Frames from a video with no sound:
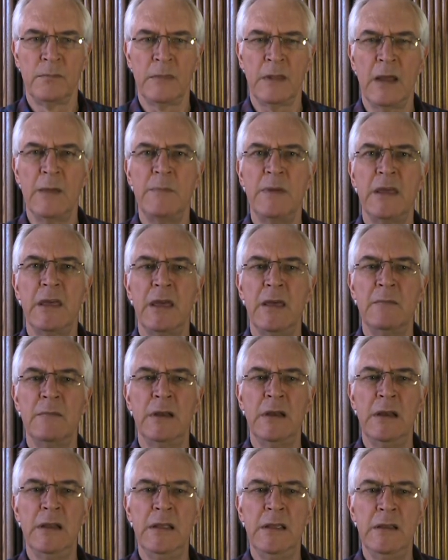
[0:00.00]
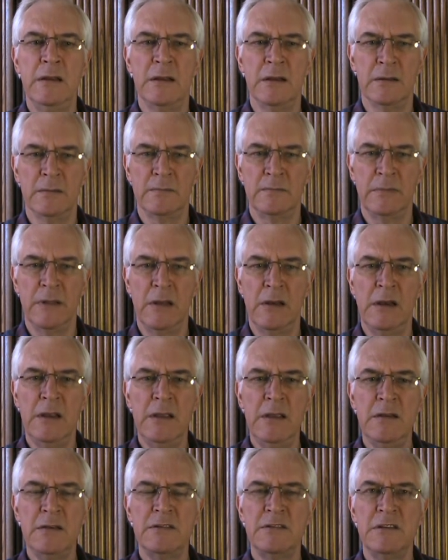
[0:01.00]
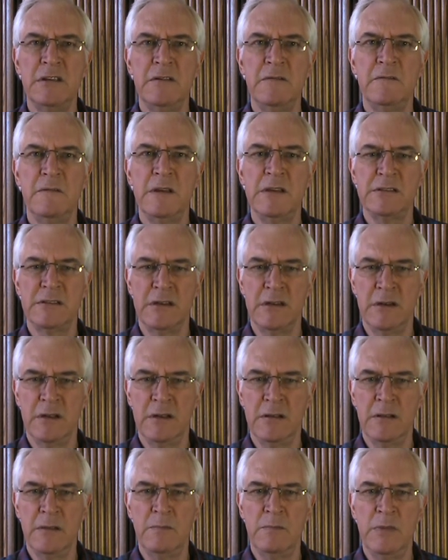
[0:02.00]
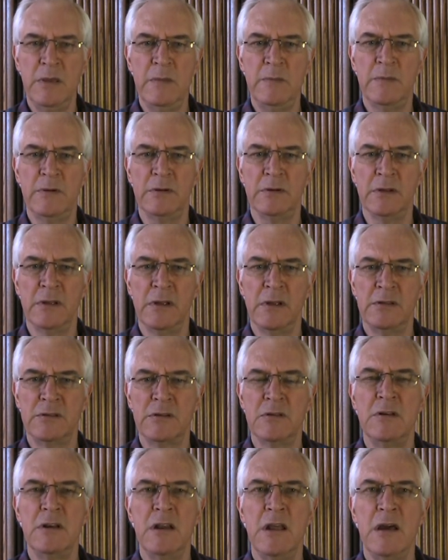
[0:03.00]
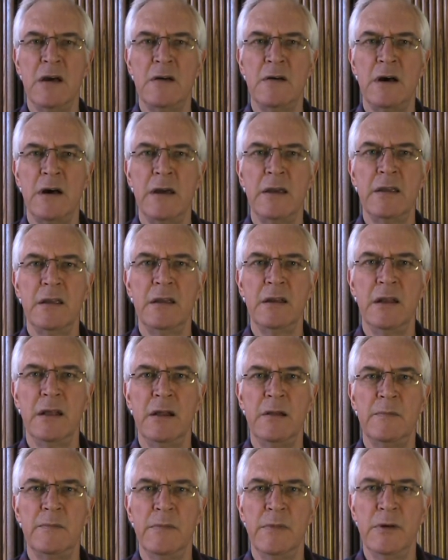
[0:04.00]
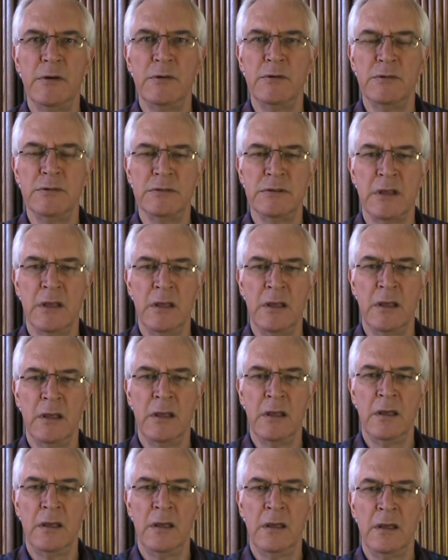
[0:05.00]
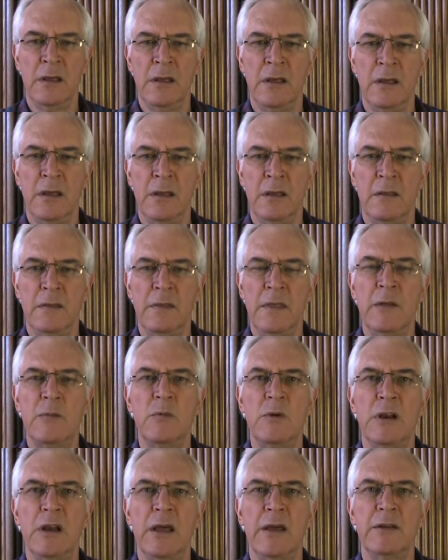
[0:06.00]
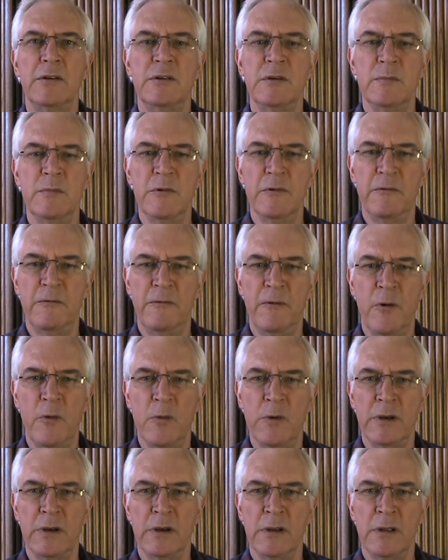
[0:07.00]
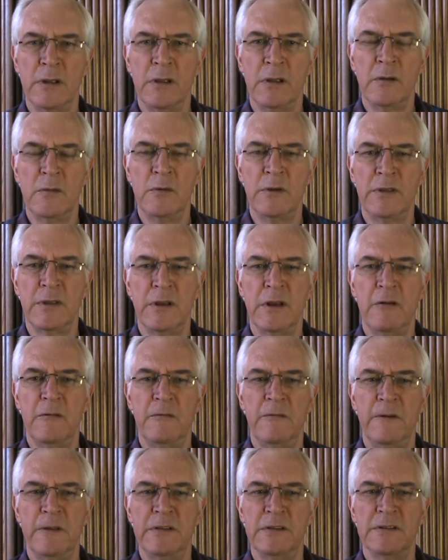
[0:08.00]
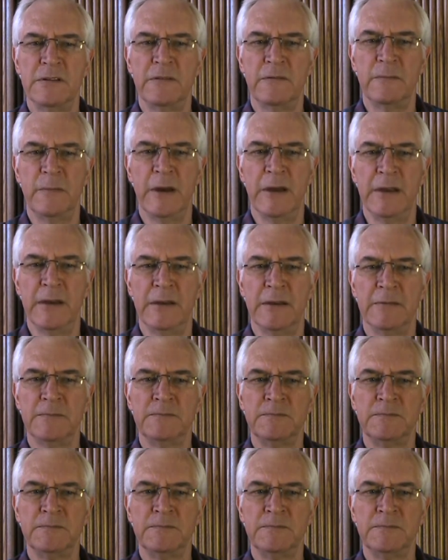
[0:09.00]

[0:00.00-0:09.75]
I became a leader. Now leaders invest in other people. So now I can help those that would like to move forward with an offensive mind.